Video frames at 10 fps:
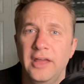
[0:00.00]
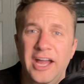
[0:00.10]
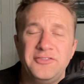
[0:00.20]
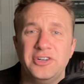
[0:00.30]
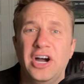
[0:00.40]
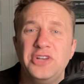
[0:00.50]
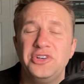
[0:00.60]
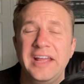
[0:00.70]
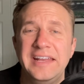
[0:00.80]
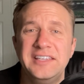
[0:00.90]
After one
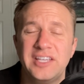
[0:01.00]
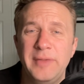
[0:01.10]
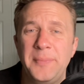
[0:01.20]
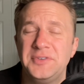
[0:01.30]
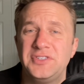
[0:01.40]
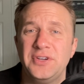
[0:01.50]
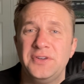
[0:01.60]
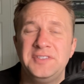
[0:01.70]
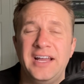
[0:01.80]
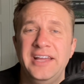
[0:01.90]
hundred eighty some
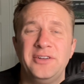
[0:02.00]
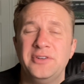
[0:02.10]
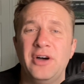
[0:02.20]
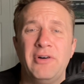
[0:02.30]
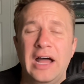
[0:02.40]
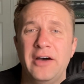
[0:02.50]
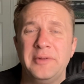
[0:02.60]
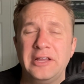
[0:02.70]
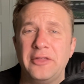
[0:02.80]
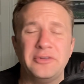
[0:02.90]
episodes, I don't know how
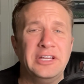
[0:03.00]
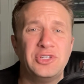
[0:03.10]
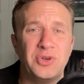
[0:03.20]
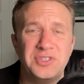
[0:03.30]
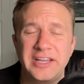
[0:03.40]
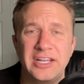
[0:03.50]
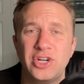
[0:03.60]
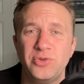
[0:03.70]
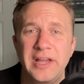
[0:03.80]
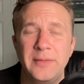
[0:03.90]
many other intros I
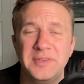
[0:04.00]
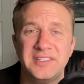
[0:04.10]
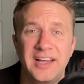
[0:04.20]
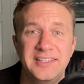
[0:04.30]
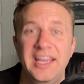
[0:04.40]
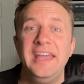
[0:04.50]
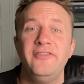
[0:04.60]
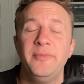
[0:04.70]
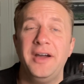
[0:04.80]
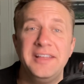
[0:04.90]
can create besides, hey
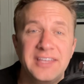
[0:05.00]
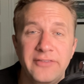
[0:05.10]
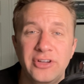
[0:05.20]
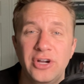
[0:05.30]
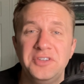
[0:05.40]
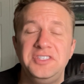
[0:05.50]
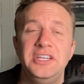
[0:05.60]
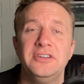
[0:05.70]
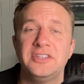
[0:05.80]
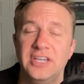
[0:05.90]
everybody, Kevin
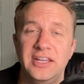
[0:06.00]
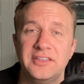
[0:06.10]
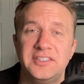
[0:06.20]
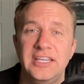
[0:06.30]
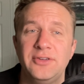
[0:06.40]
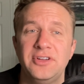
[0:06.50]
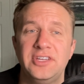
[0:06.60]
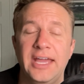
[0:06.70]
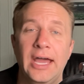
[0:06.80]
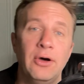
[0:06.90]
Goatee here, Gutting the
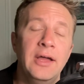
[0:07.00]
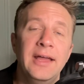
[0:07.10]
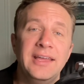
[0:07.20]
Sacred Cow.